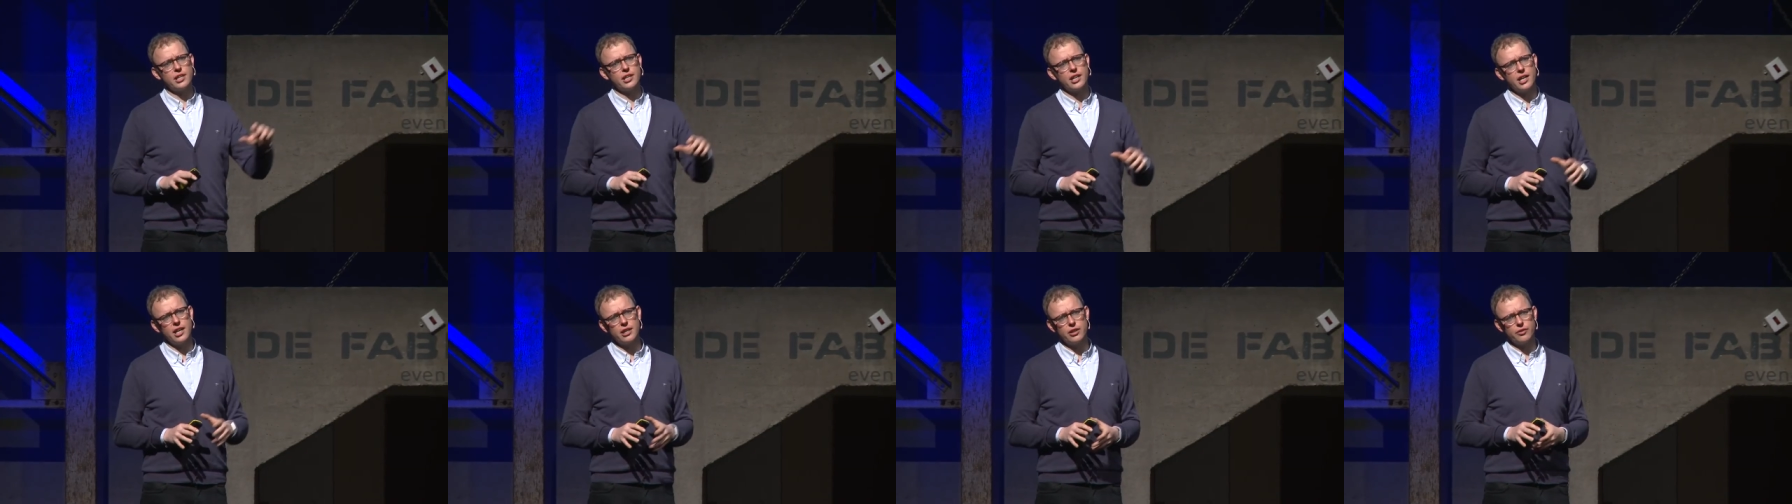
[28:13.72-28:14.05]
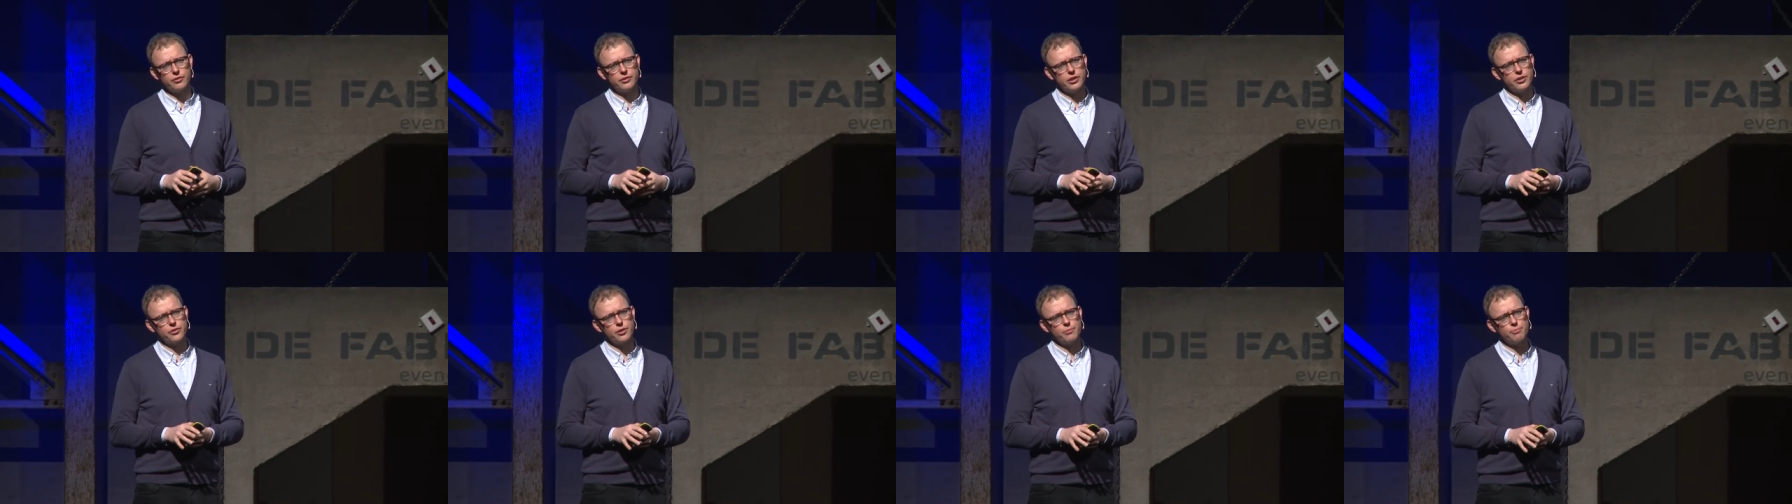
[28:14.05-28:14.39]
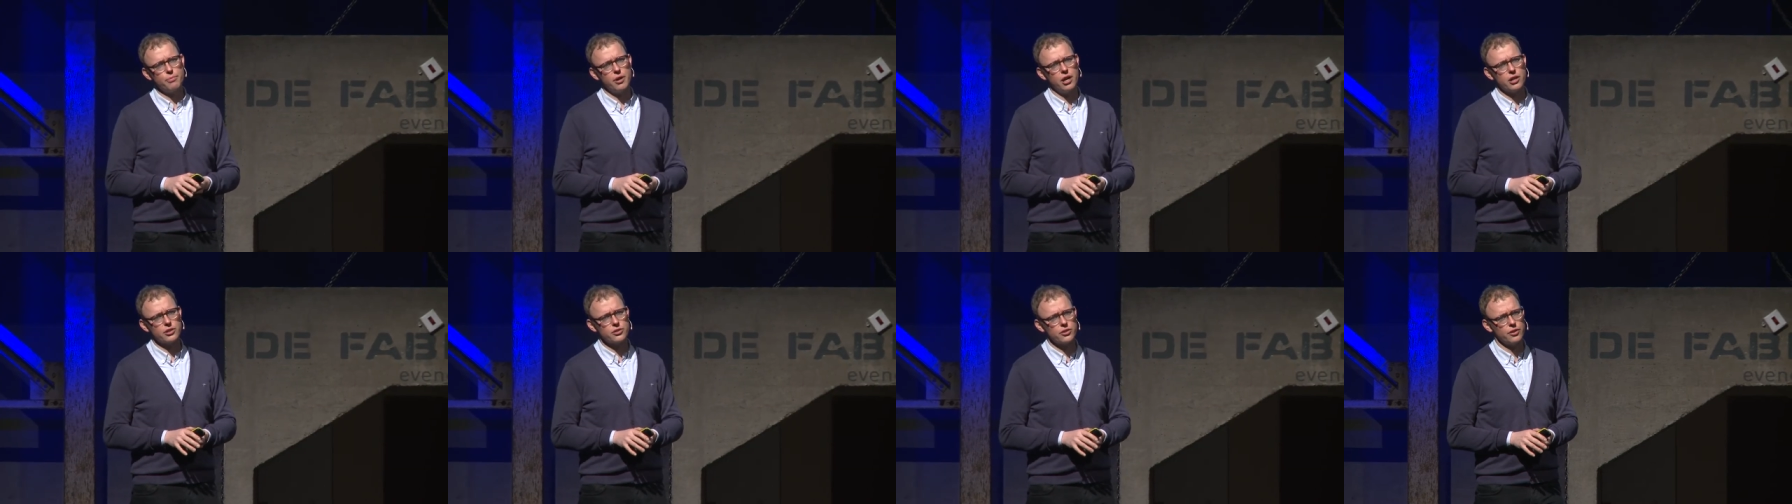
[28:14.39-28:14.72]
in the kind of
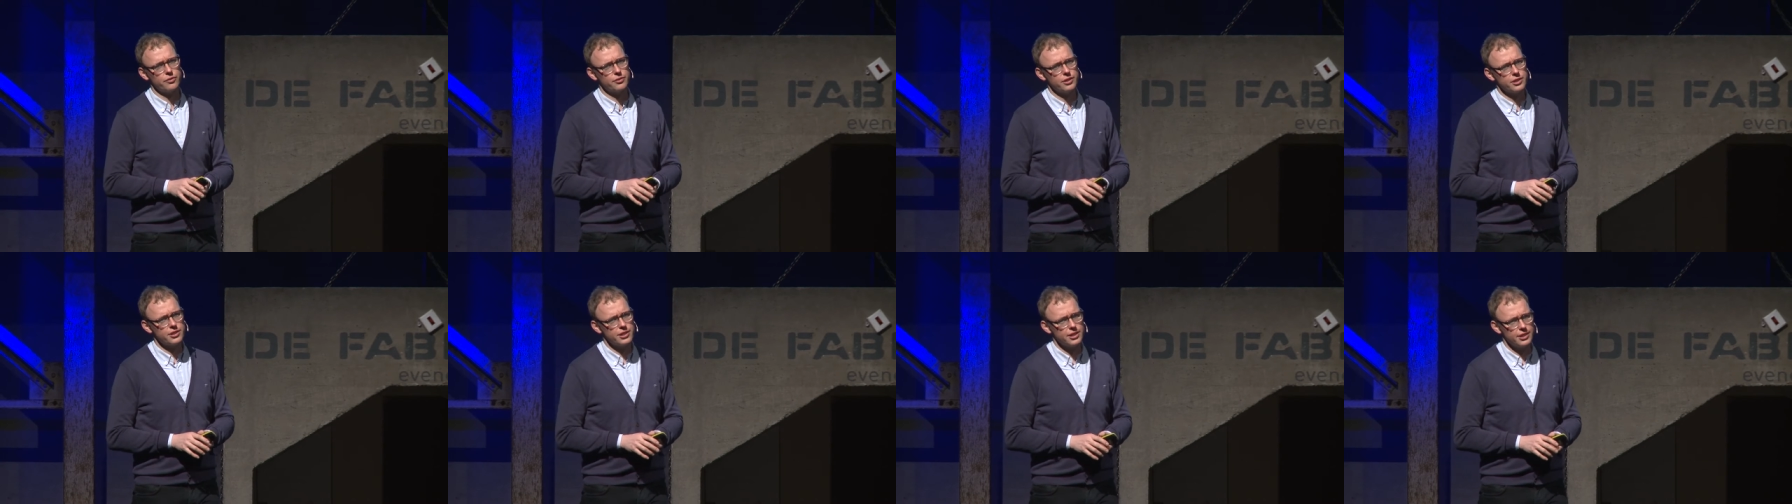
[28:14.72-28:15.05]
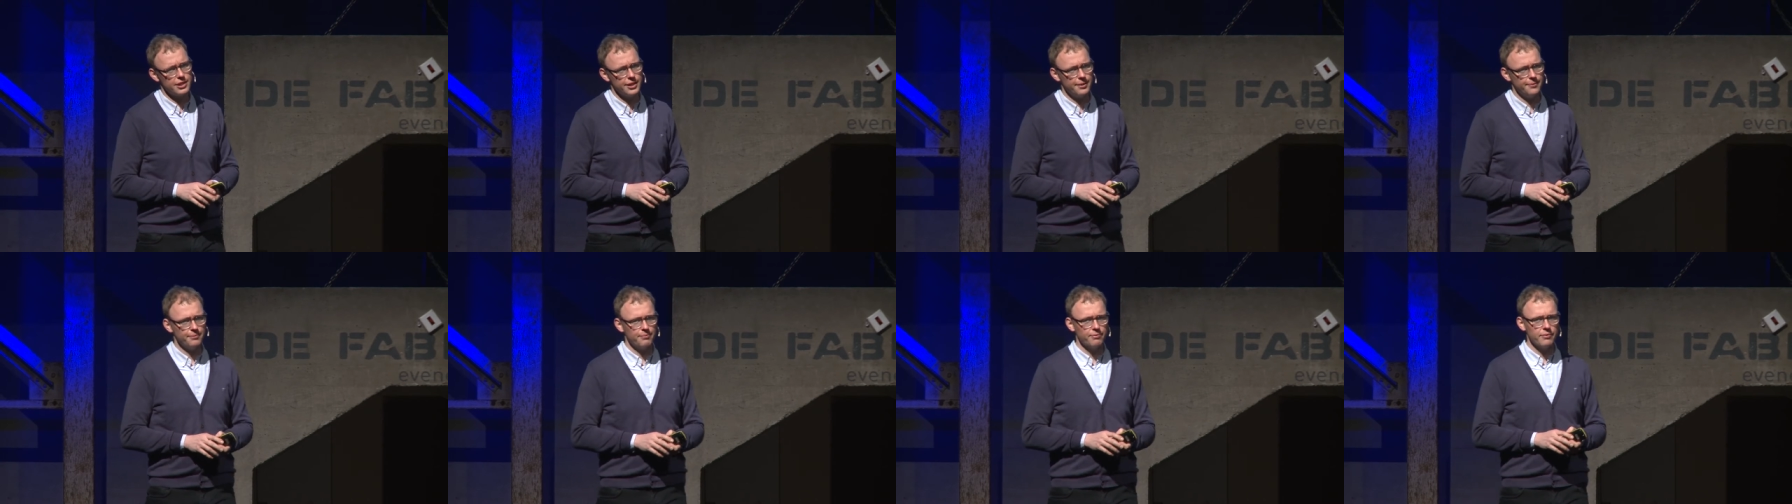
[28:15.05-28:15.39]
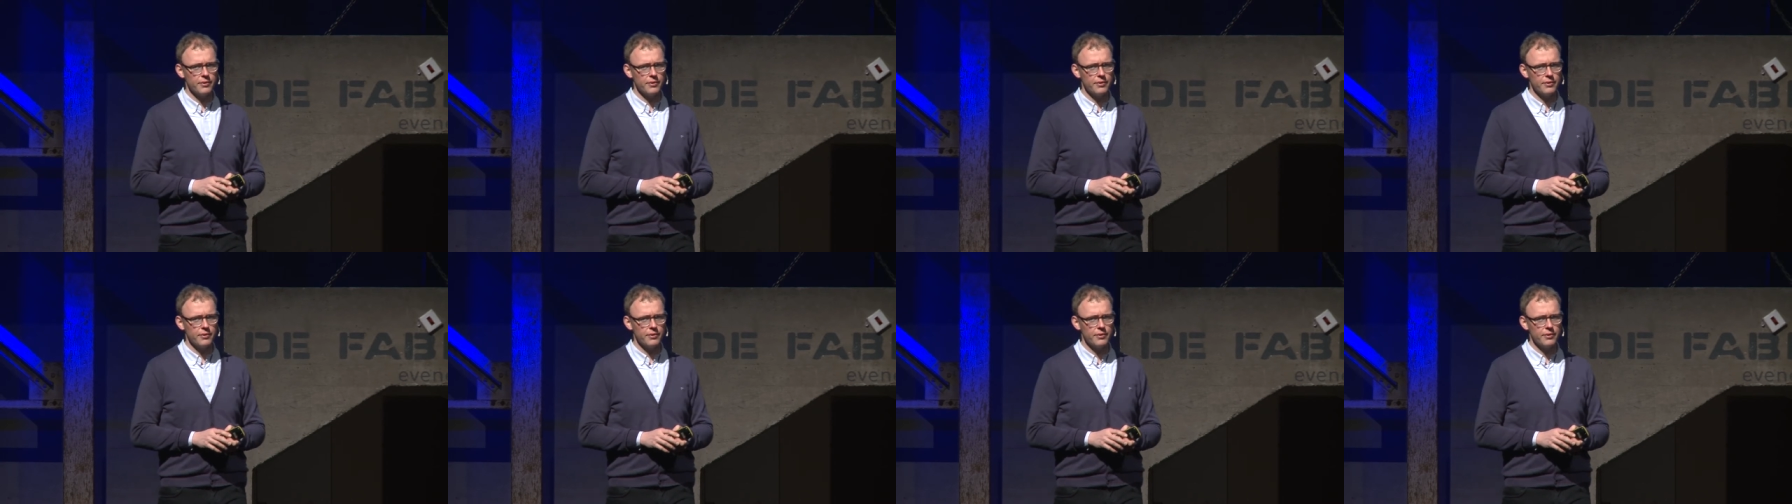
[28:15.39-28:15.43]
different parts of the city.